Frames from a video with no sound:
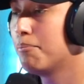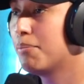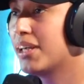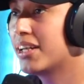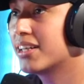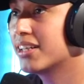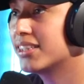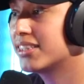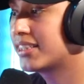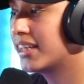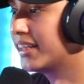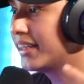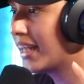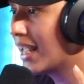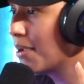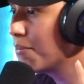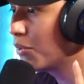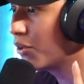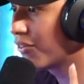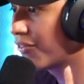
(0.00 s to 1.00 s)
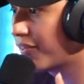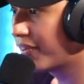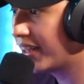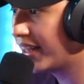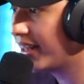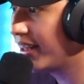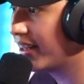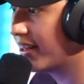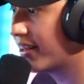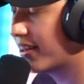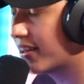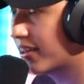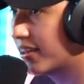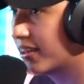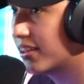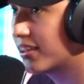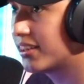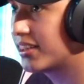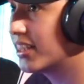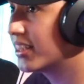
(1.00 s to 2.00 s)
Because the name of Lilith
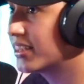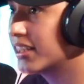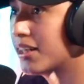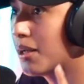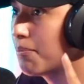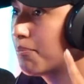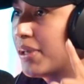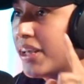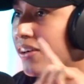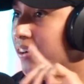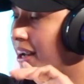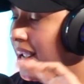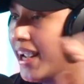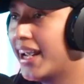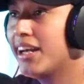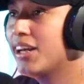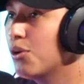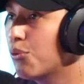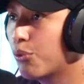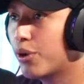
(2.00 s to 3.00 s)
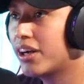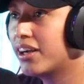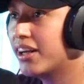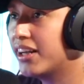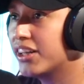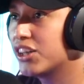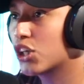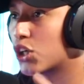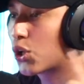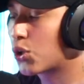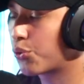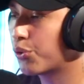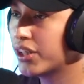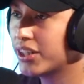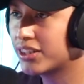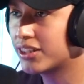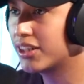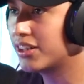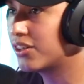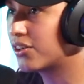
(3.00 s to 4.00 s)
doesn't appear anywhere in the
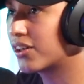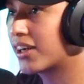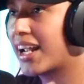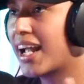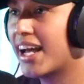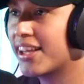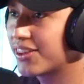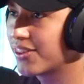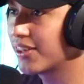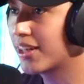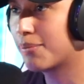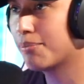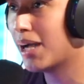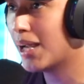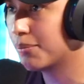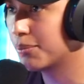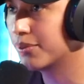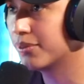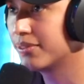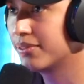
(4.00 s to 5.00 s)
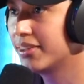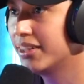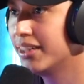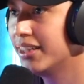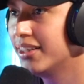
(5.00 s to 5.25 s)
Christian or Catholic Bible.